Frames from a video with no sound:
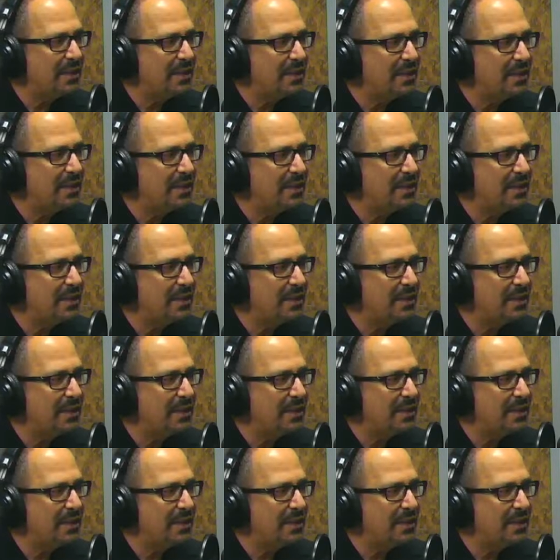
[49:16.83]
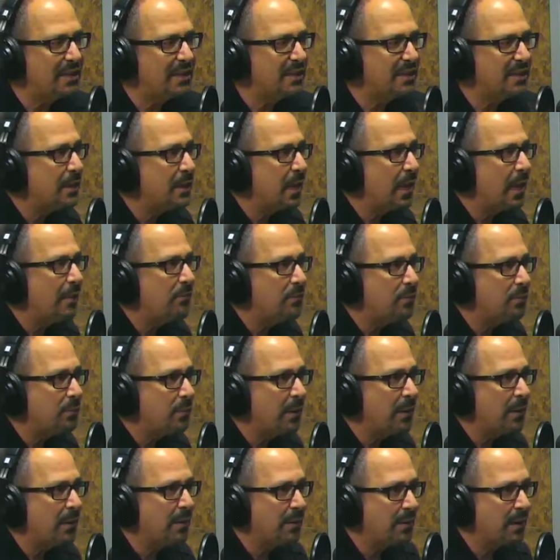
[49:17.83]
real, and I'll say I have to
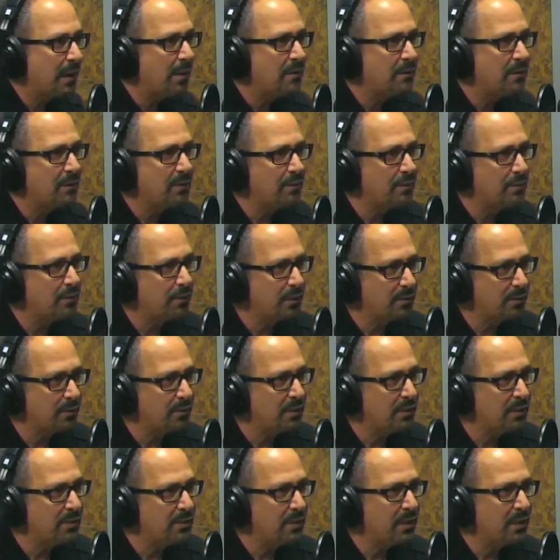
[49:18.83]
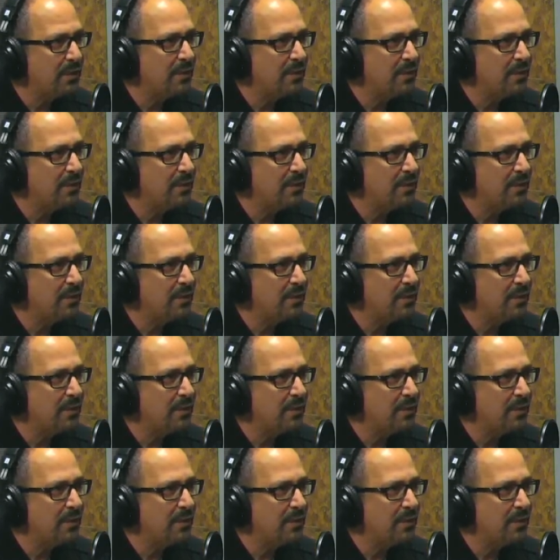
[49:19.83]
pay 1,000 for the visa,